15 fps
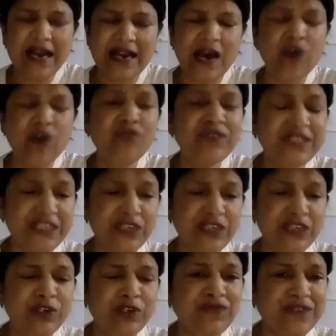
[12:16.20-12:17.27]
now with
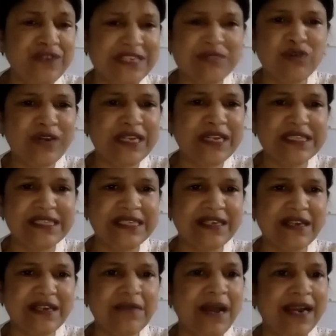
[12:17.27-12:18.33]
YouTube, Facebook, and
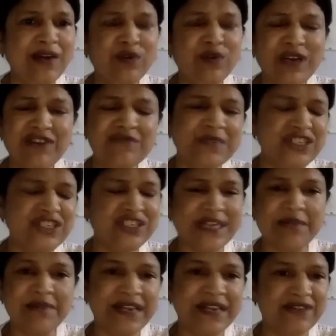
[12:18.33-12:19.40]
Instagram, I don't have much
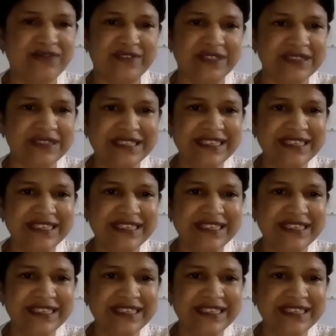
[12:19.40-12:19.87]
time left.